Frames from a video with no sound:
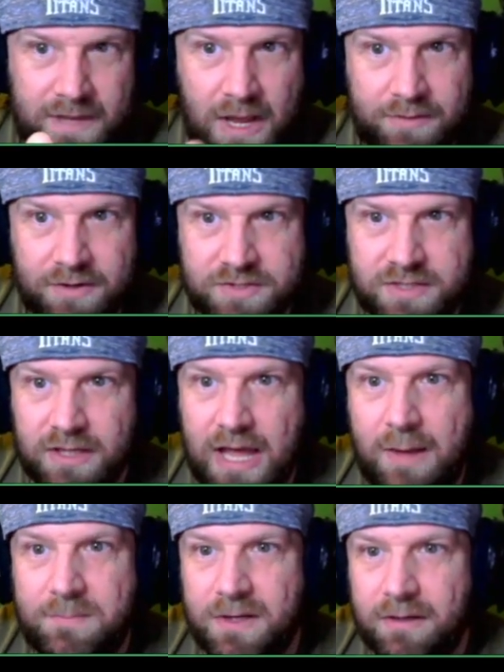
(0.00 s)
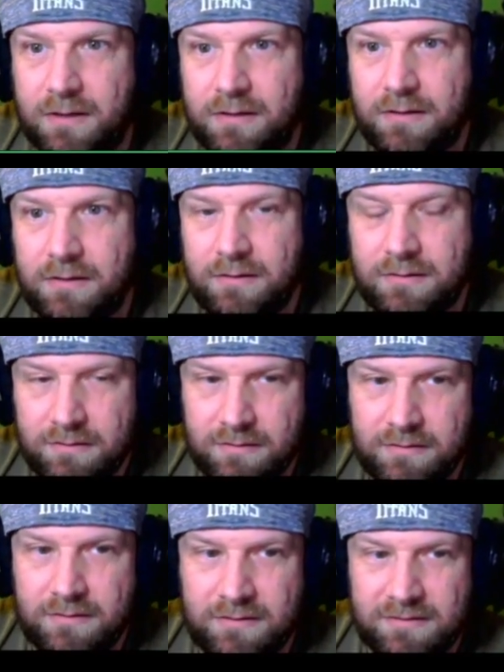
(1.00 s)
Now they're still Optic.
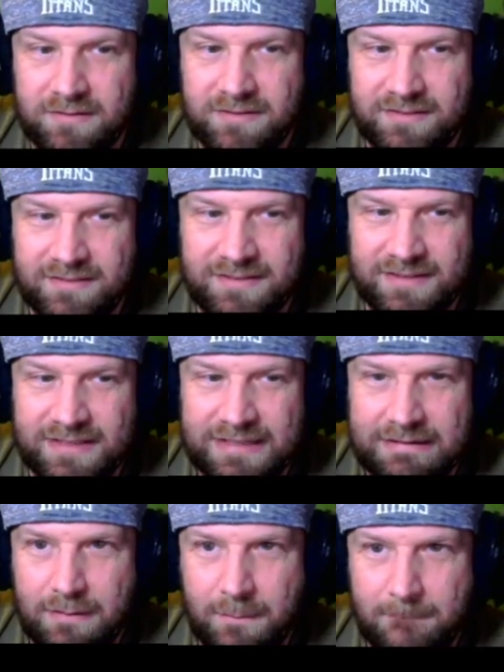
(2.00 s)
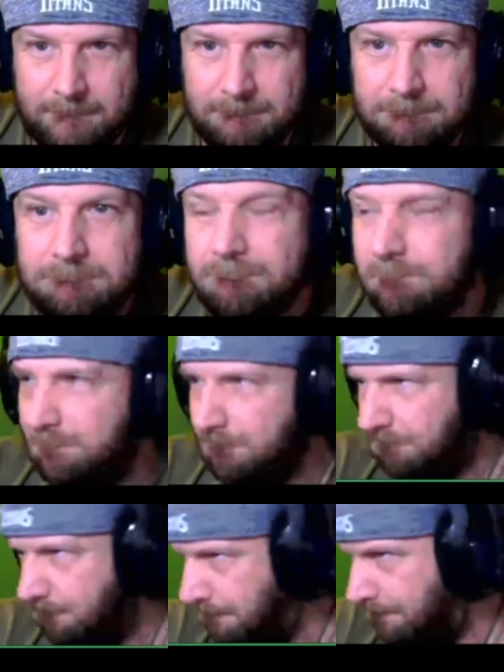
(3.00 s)
Oh yeah, yeah, yeah. So they
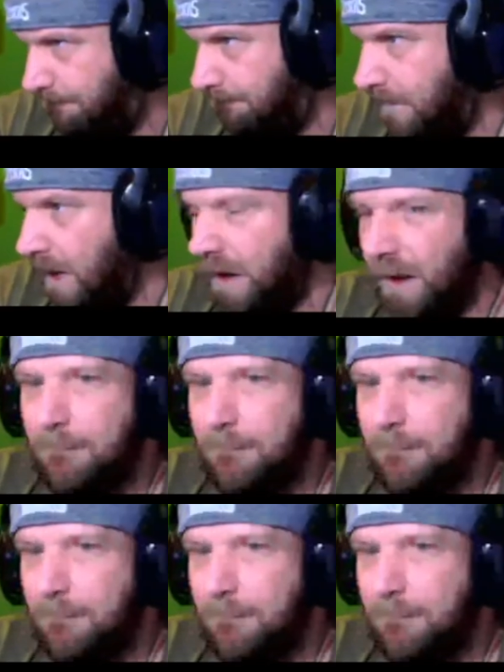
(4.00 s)
just pretty much